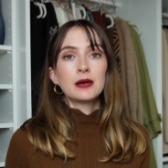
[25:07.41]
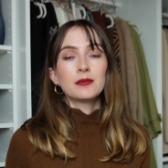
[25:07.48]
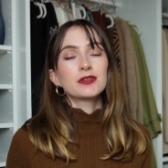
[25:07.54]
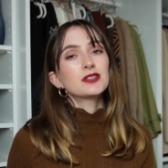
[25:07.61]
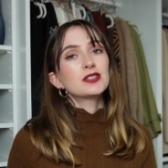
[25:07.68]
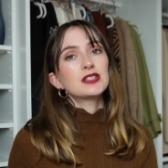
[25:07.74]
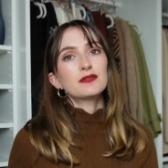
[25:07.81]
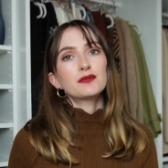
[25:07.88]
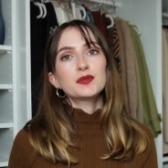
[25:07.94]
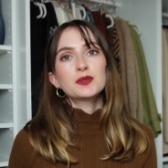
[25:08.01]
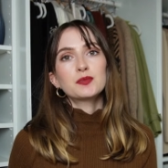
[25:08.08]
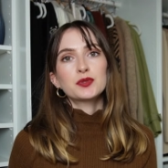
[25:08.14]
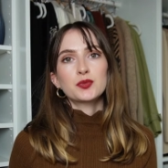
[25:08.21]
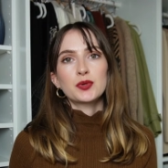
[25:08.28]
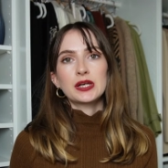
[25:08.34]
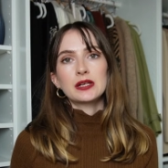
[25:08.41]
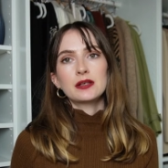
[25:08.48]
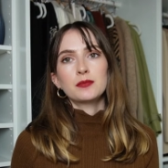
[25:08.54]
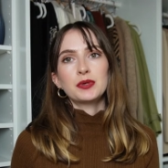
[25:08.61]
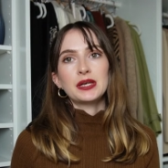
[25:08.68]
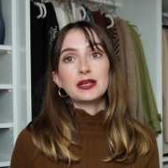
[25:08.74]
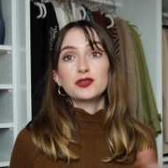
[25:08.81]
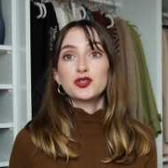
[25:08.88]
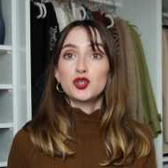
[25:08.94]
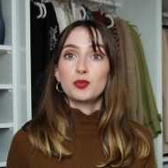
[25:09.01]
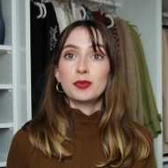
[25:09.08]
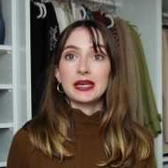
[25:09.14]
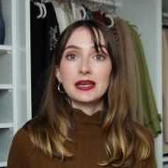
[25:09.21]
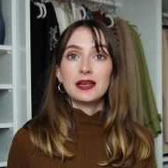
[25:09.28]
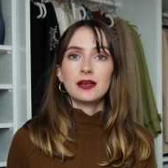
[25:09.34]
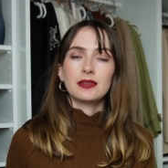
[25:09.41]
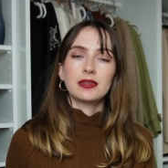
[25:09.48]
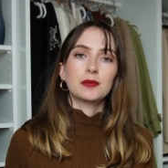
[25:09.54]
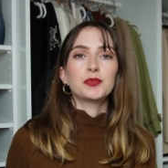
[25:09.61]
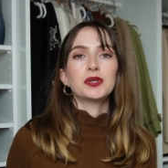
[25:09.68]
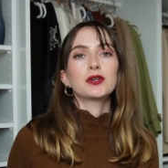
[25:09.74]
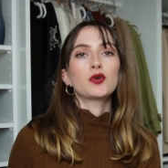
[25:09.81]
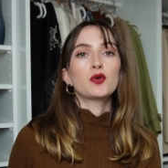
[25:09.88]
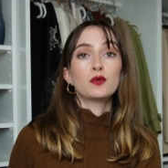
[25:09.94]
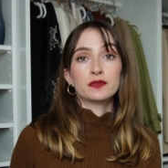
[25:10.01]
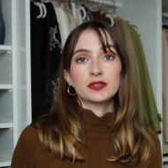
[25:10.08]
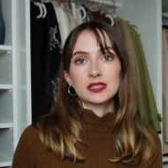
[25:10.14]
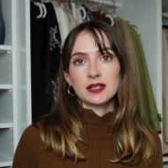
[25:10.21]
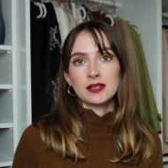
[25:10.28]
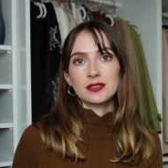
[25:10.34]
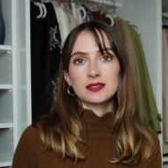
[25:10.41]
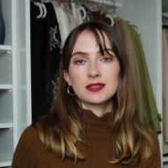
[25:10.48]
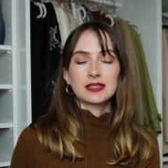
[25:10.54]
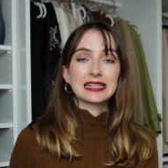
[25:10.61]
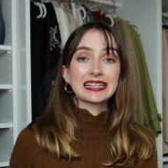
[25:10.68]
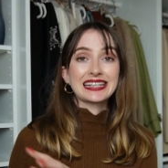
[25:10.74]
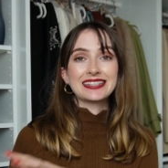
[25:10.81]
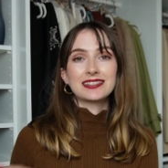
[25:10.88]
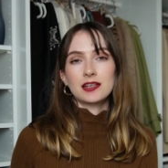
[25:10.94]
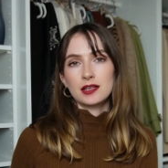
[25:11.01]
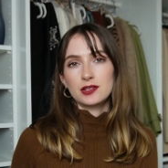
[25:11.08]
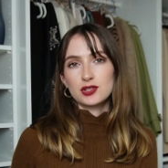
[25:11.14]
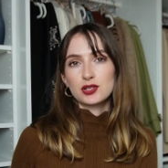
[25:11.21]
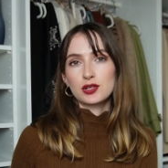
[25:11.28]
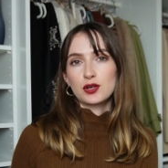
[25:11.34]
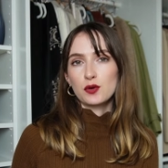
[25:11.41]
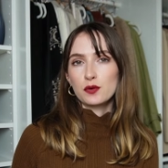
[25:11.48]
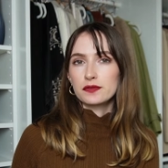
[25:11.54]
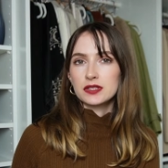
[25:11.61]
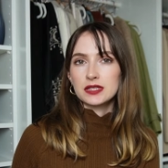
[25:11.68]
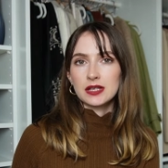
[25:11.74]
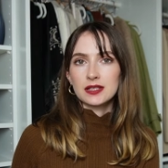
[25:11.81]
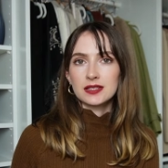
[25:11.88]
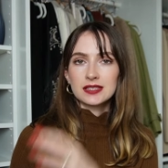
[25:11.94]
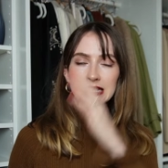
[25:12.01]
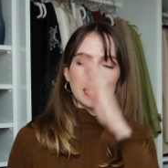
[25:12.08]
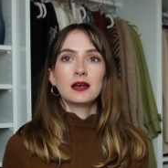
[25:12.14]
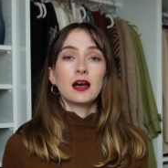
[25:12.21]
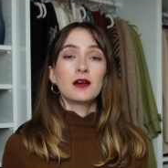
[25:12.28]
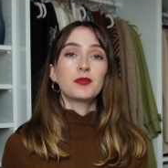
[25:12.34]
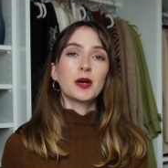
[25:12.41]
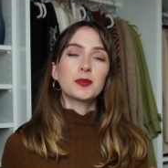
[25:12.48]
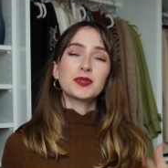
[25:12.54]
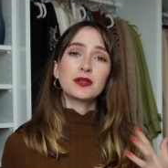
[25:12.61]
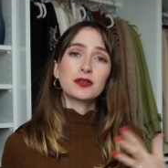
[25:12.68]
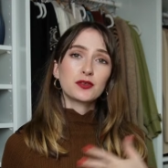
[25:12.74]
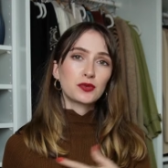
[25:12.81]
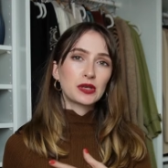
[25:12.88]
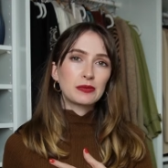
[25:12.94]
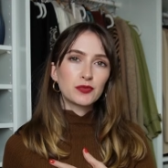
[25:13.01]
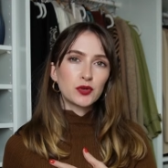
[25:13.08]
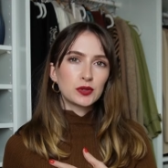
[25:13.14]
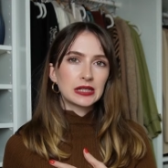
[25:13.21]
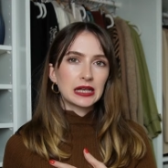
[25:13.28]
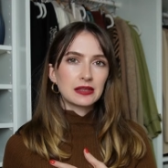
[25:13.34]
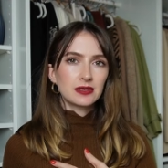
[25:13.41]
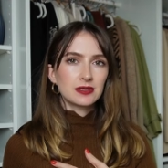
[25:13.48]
There's a difference between being too big and then being oversized, like intentionally oversized. I popped on the cream roll neck